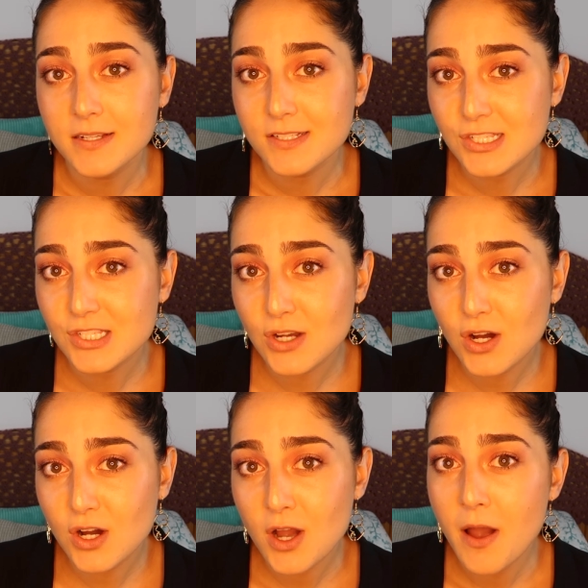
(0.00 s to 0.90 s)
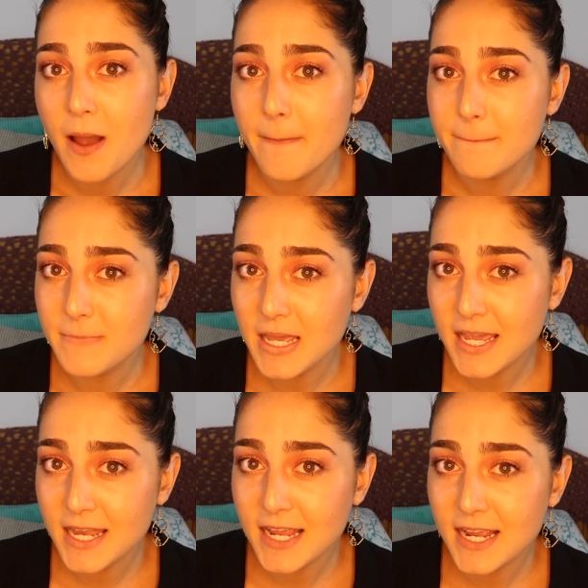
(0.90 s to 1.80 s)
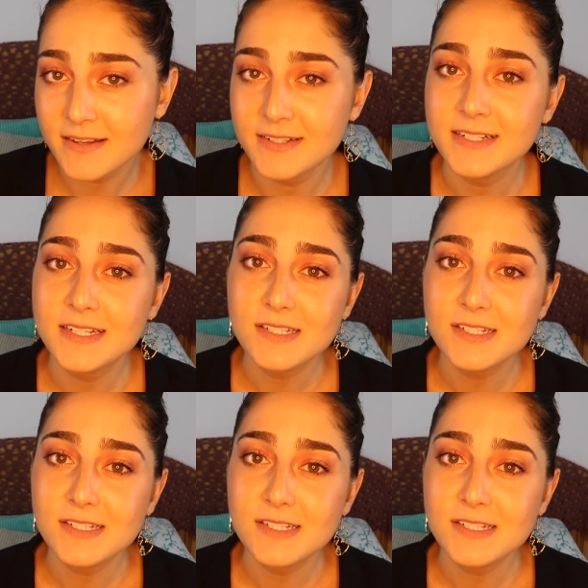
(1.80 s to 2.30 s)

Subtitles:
Sto bene.